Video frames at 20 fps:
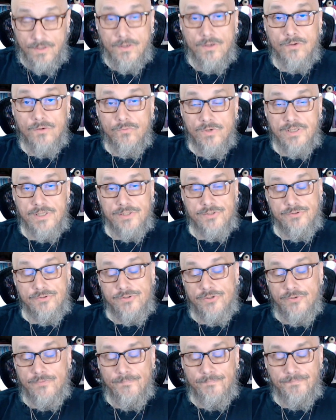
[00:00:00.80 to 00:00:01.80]
Greetings,
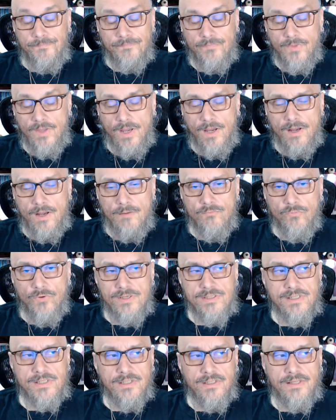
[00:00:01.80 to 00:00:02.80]
YouTube. Um,
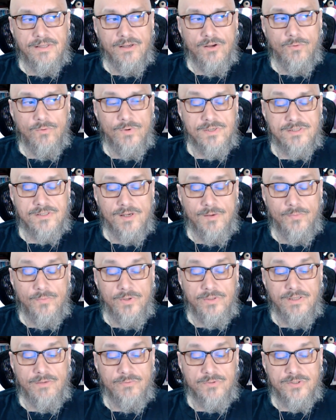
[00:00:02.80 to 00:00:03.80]
recently there was
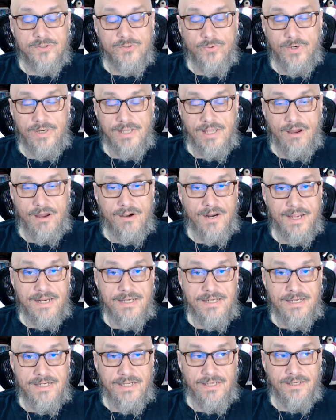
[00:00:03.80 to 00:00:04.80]
someone that was tweeting out an
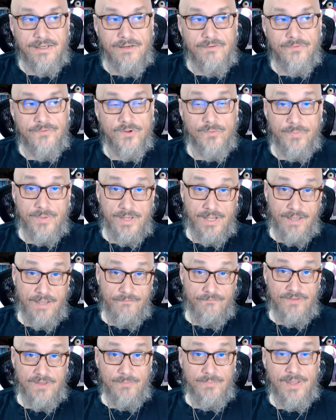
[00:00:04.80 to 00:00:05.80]
idea of there being a
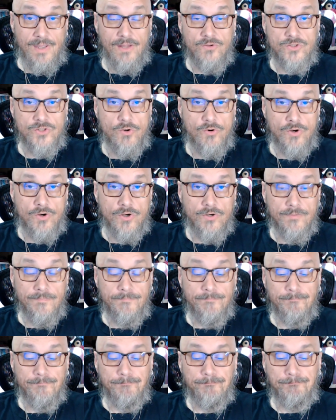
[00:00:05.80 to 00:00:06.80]
female Joker.
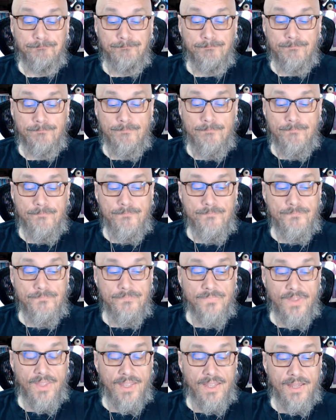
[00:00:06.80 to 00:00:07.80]

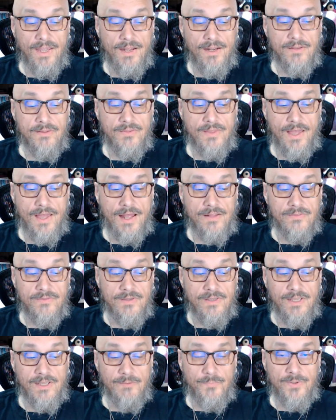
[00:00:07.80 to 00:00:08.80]
And that
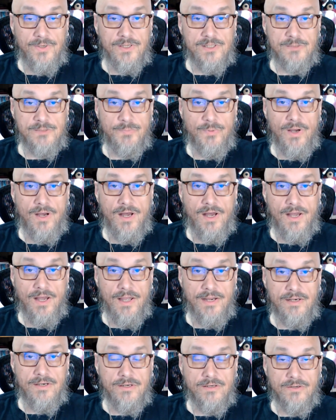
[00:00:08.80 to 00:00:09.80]
the impetus
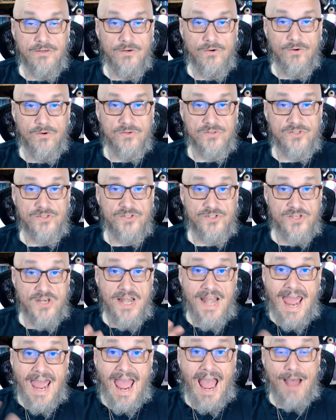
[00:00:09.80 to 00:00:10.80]
behind her
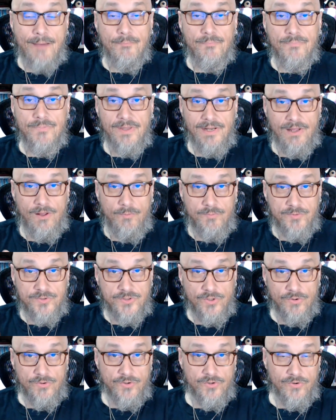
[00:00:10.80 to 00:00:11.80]
snap that helped
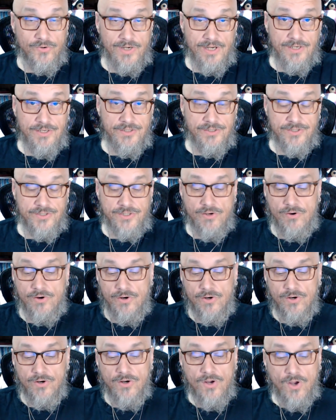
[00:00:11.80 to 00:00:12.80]
turn her into the
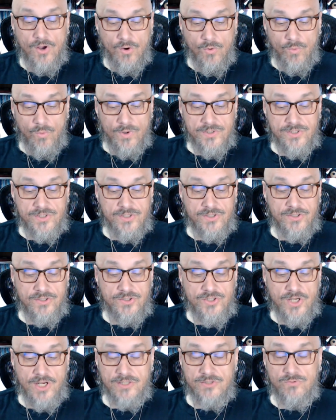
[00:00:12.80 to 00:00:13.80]
Joker was
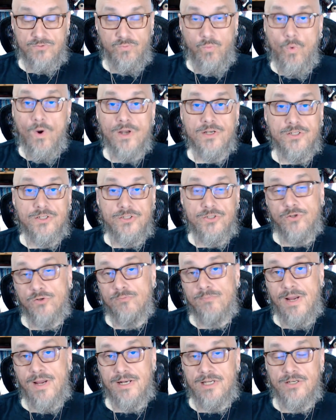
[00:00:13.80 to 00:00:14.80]
just one too
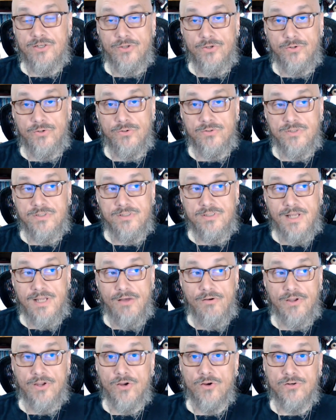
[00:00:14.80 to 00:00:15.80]
many dudes
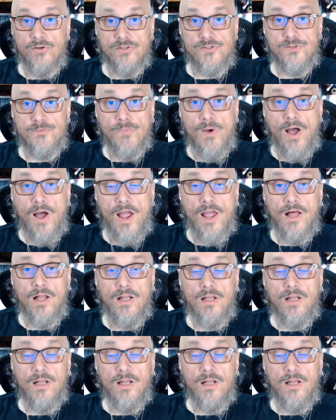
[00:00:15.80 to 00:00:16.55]
telling her to smile.